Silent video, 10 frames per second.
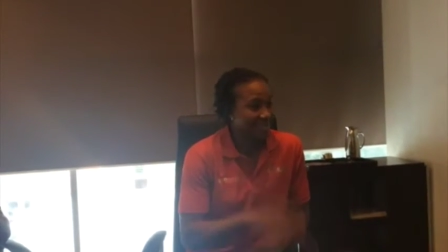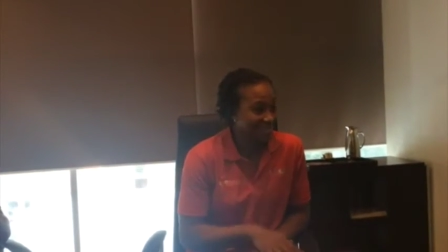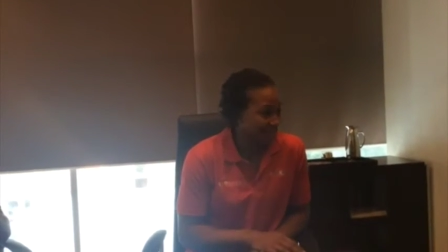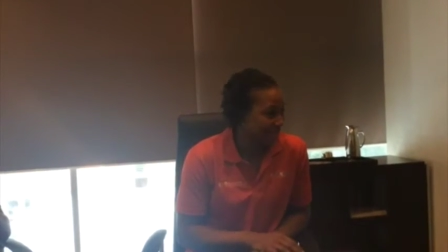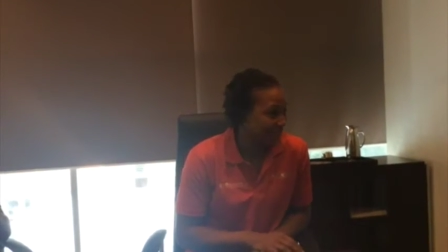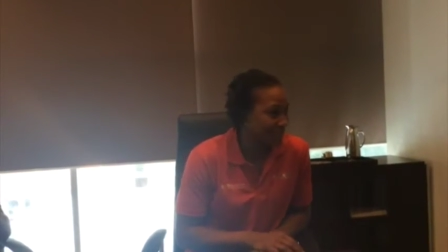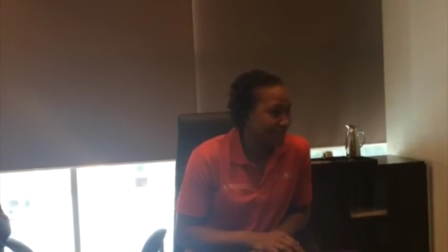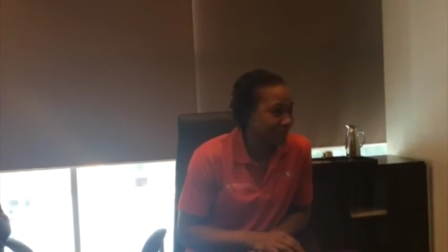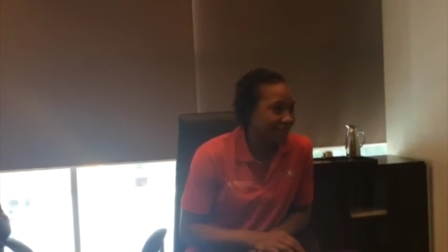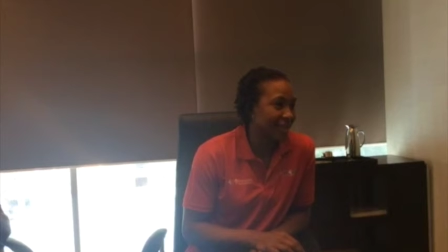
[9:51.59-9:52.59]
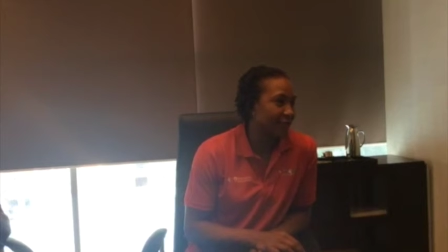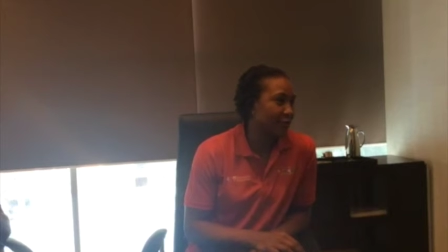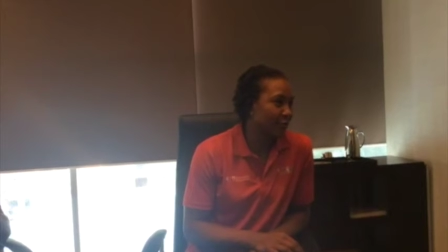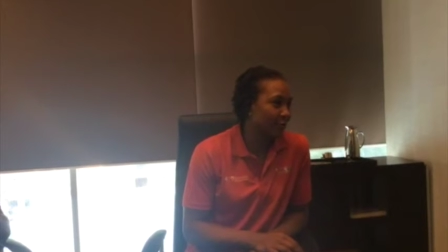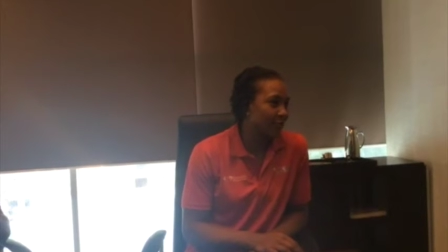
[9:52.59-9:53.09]
changed my mentality
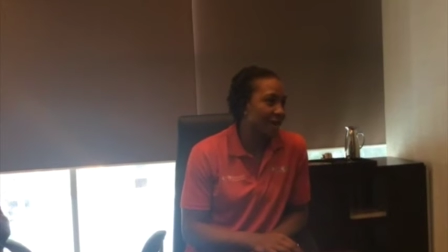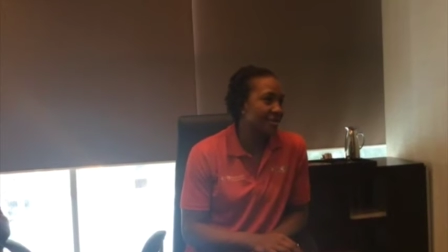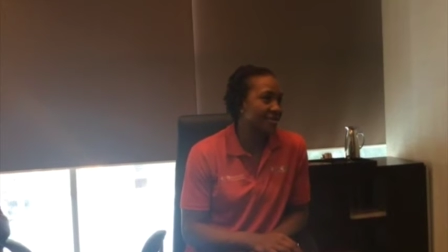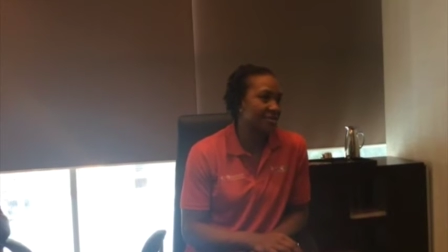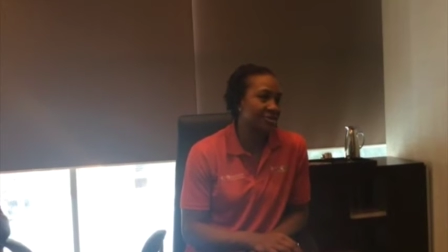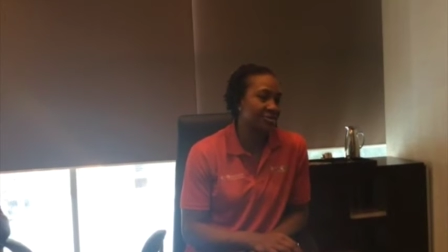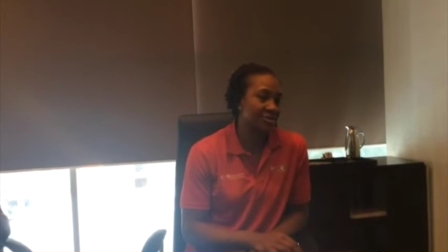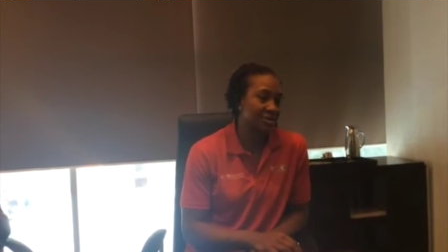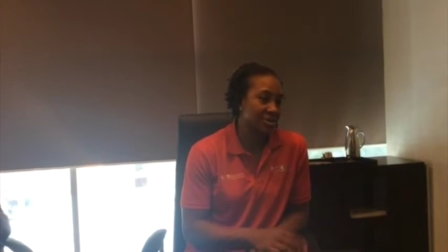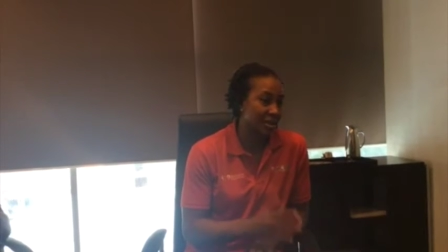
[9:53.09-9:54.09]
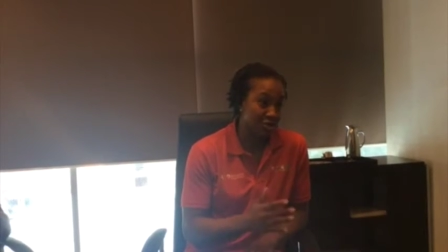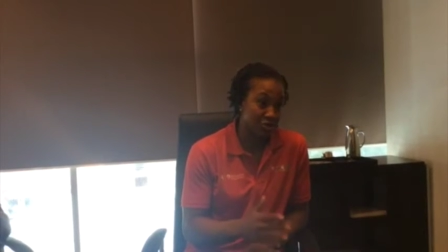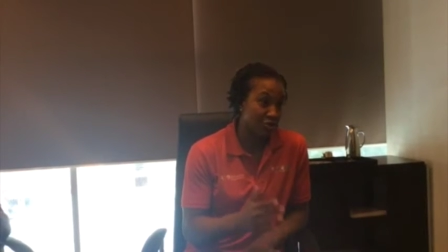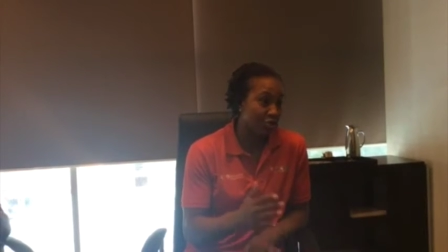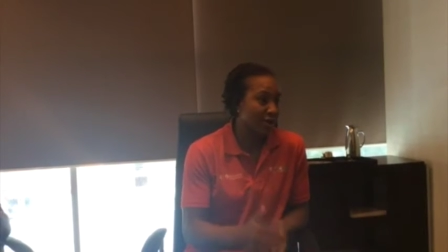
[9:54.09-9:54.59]
real fast, and she was just like, you
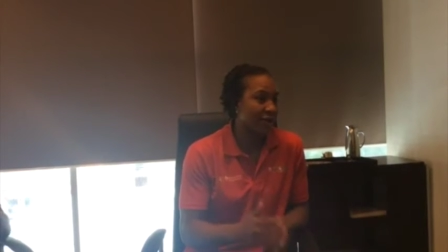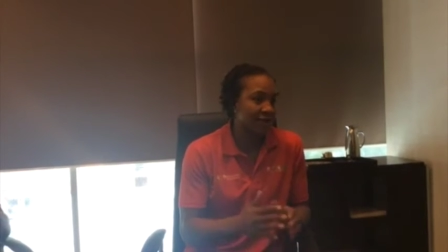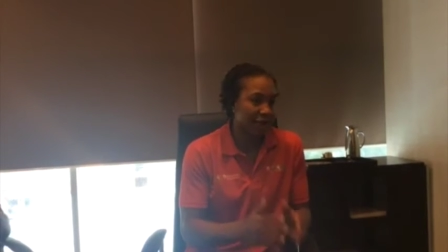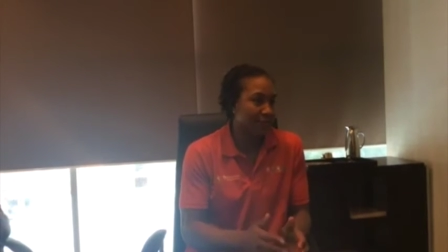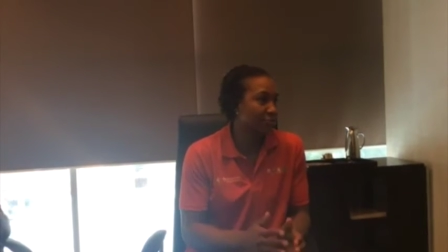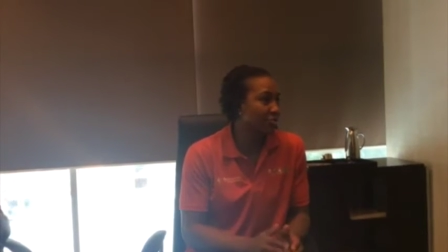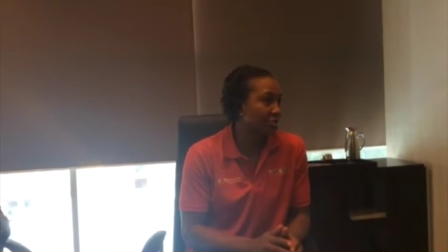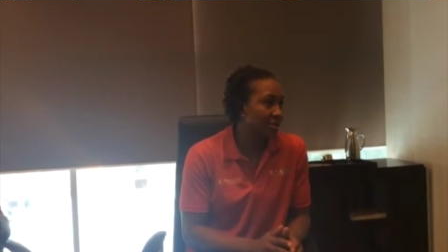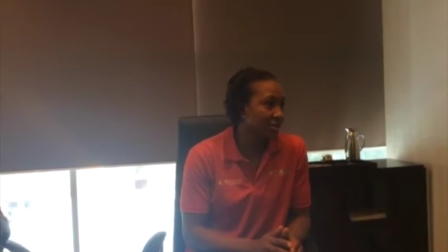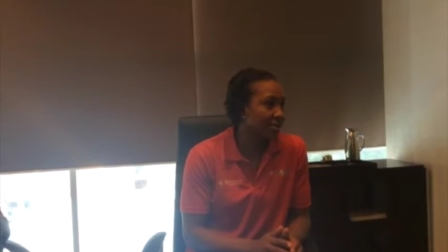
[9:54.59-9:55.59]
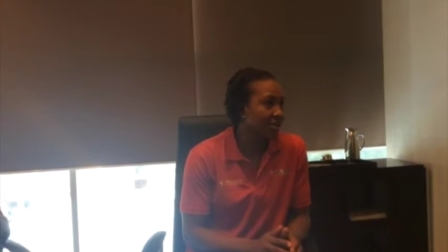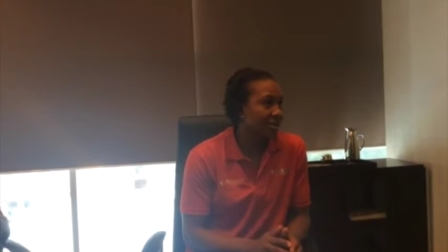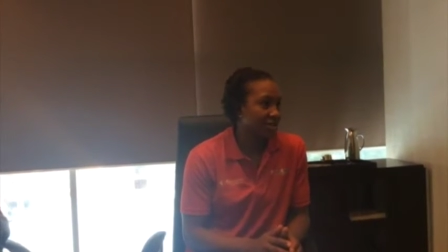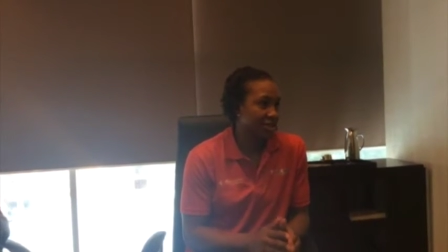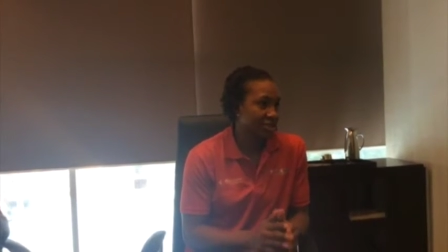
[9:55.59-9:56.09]
know, you have an opportunity
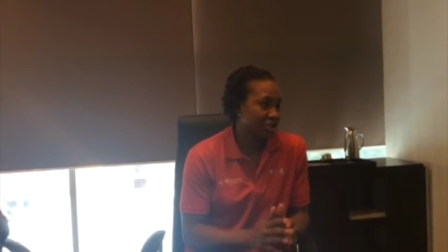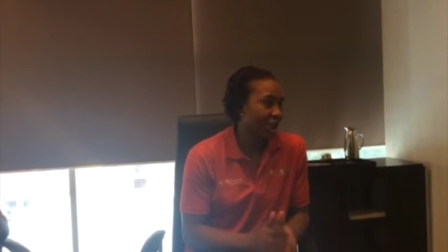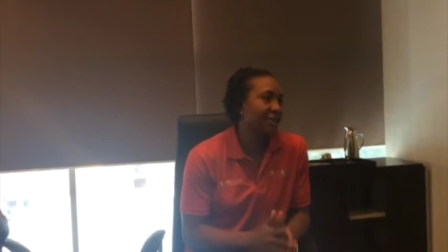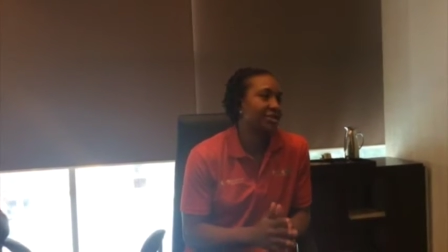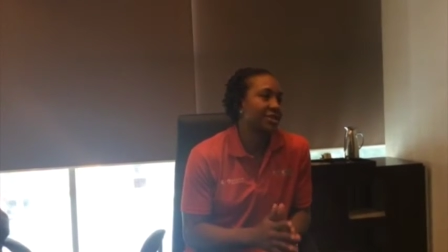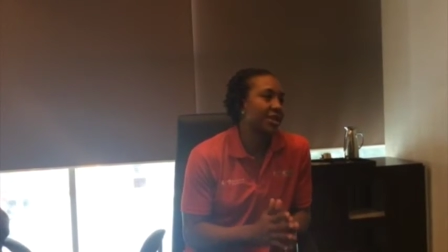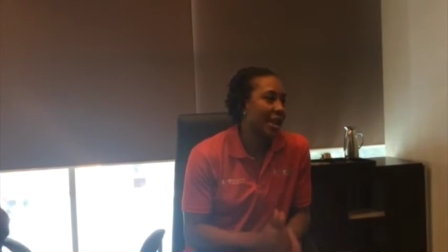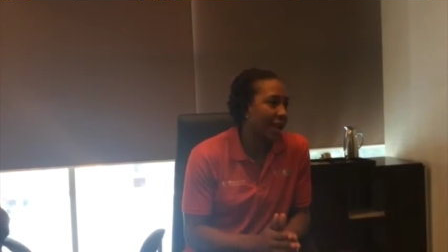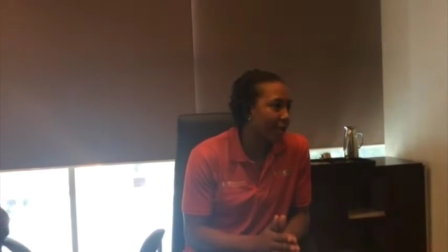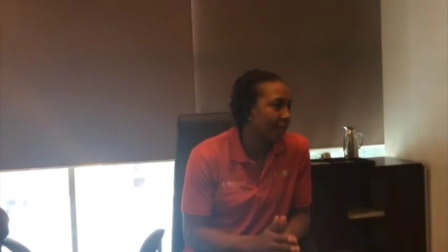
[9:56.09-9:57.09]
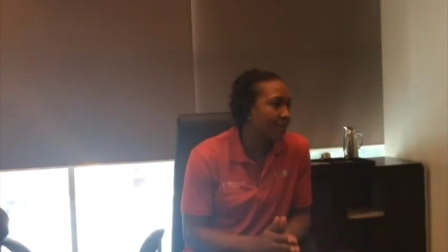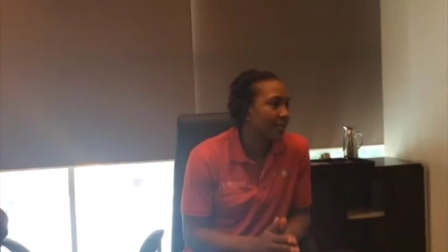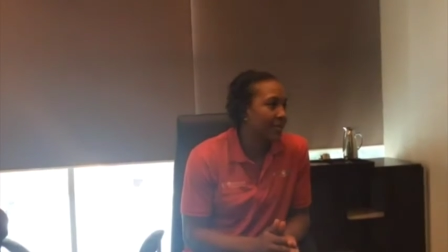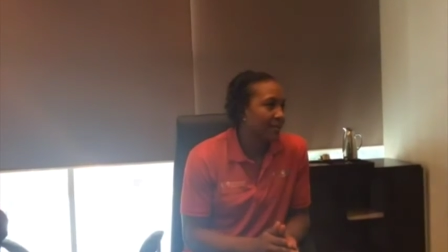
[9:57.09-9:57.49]
to change the game